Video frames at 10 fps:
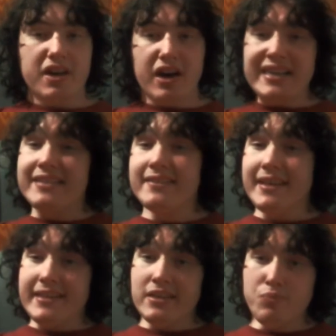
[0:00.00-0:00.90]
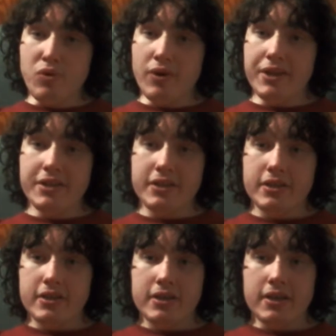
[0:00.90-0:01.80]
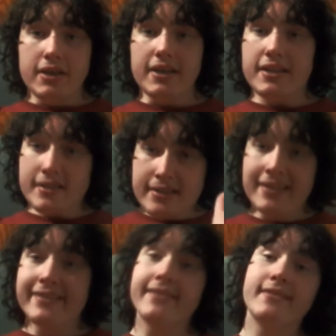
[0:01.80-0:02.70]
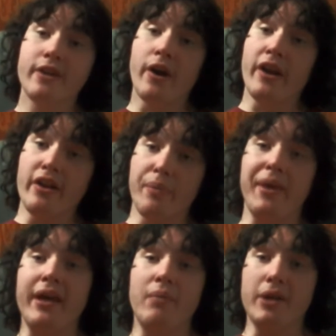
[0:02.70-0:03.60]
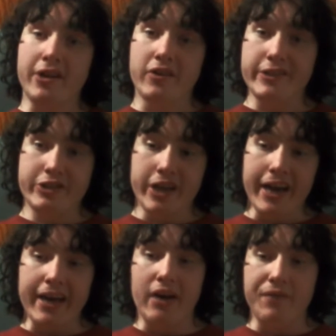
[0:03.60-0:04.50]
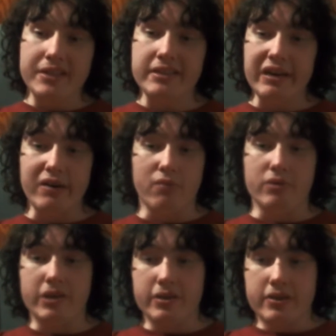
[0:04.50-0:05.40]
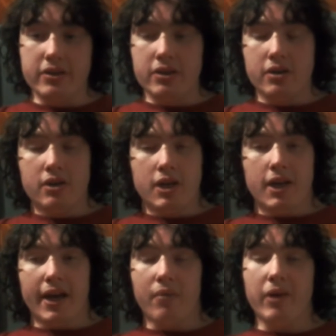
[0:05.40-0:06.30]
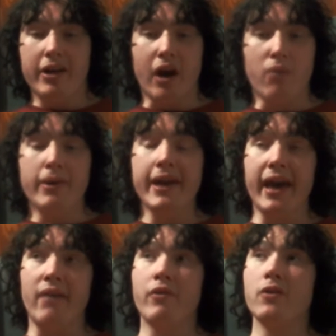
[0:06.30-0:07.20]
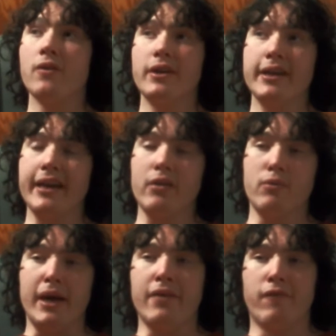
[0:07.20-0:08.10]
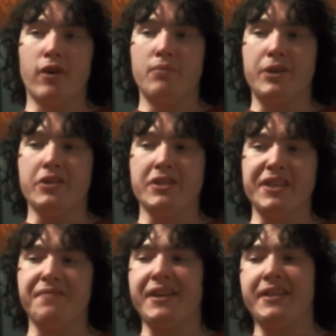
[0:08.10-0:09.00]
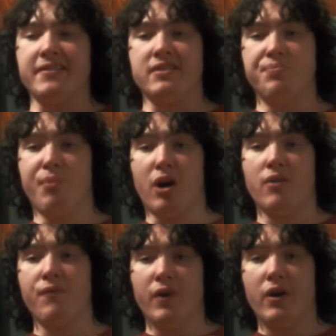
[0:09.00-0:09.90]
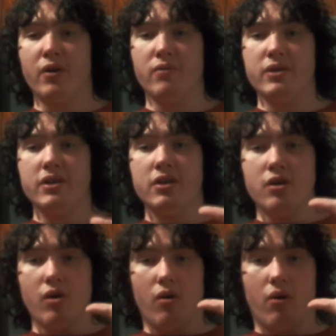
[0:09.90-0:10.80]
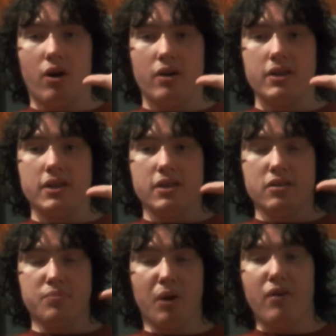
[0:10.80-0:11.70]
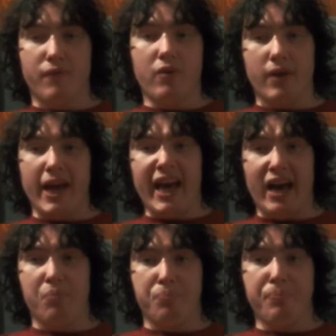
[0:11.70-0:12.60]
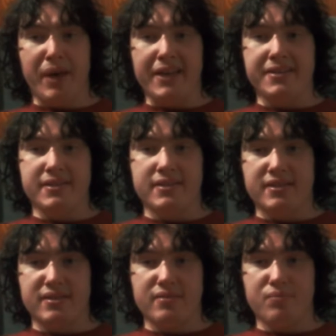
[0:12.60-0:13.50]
honestly, at this point, this is starting to become a cliche of its own. And I'm like, are we ever going to get away from using, like, the smartphone or smartphone app-based